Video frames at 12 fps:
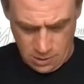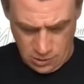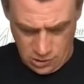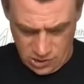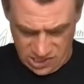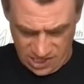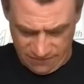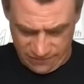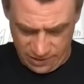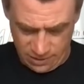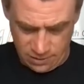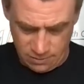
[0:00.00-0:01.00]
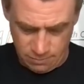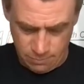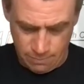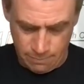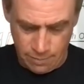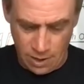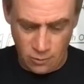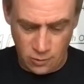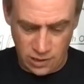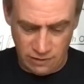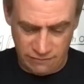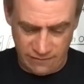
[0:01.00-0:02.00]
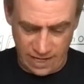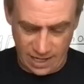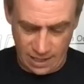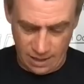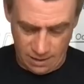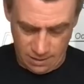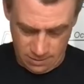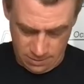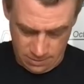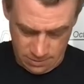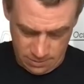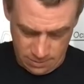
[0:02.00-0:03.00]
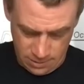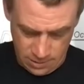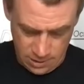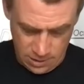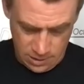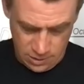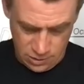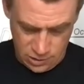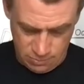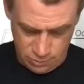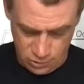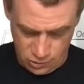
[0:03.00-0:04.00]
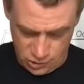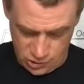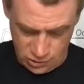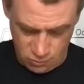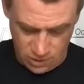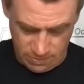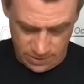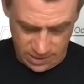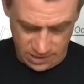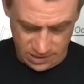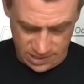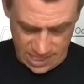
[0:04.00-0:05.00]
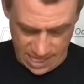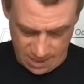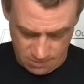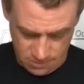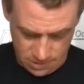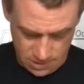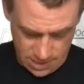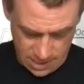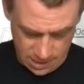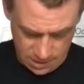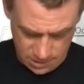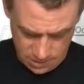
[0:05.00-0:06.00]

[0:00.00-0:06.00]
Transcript: just have to poke your finger to push the whippings down, and then